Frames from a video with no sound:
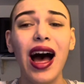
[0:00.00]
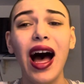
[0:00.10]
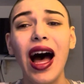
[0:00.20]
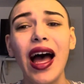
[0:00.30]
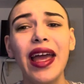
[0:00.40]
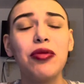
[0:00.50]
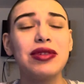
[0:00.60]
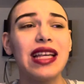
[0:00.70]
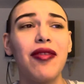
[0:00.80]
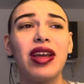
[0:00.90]
I was
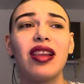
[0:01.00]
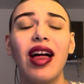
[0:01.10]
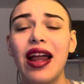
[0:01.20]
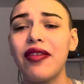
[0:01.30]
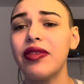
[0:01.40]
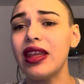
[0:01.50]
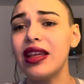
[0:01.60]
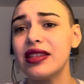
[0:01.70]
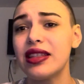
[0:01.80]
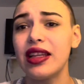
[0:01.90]
having a lot of
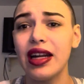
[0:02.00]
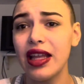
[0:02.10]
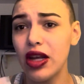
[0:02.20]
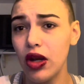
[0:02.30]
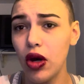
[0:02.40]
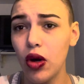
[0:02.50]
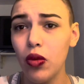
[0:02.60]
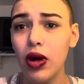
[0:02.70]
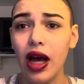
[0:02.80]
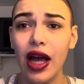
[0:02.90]
these and I didn't
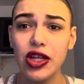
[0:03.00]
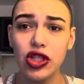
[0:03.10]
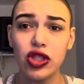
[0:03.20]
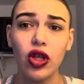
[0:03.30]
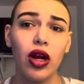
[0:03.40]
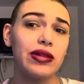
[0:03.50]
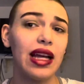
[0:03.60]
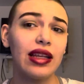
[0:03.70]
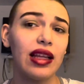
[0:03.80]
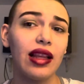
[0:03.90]
know. I just thought I was
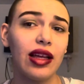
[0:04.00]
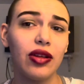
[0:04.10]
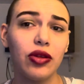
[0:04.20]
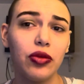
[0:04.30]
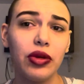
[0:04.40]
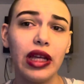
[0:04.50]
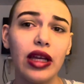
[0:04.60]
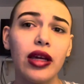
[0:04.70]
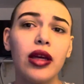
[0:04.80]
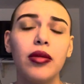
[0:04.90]
acting like a loony,
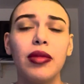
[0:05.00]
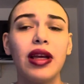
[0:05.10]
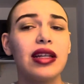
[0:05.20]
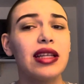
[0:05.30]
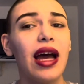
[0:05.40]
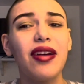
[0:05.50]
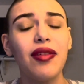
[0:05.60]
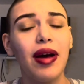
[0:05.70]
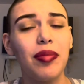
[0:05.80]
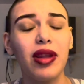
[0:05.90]
because I have
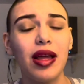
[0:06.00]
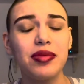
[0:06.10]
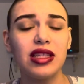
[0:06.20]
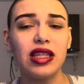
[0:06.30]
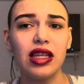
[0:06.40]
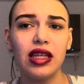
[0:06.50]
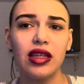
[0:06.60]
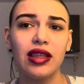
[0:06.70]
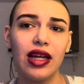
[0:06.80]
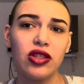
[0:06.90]
epilepsy
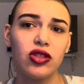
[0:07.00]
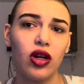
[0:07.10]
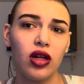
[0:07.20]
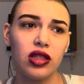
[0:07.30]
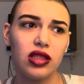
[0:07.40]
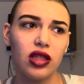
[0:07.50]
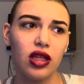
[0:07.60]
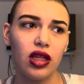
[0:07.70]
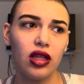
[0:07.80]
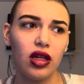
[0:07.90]
that starts
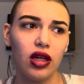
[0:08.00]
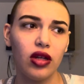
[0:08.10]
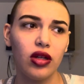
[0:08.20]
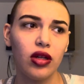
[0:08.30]
in the